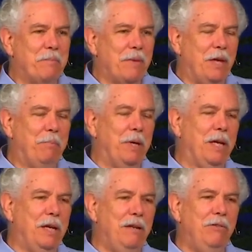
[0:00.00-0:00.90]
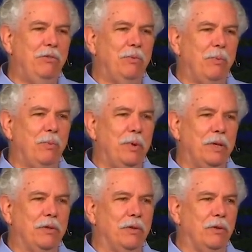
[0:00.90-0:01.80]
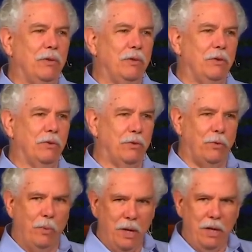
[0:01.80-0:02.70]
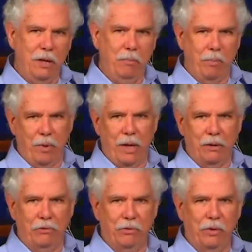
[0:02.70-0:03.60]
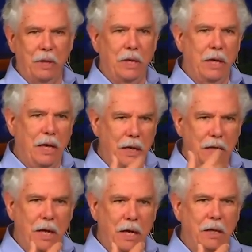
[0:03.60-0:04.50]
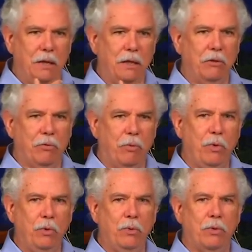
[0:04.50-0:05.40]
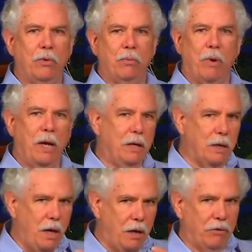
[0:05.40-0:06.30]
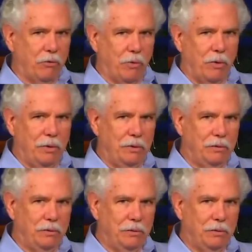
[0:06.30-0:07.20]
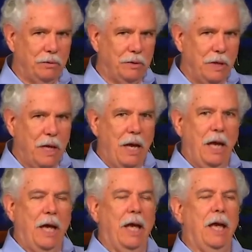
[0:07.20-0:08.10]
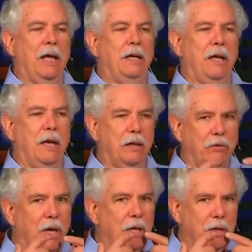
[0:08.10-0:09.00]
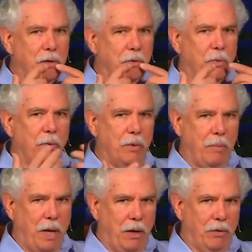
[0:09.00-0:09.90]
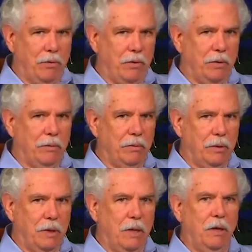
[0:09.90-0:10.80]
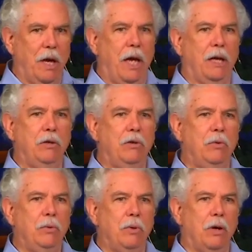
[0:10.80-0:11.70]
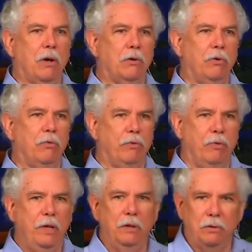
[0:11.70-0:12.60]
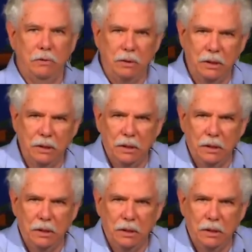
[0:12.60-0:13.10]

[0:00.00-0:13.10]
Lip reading: It begins with 3 breaths, inhaling through the right nostril and exhaling through the mouth. And you are to feel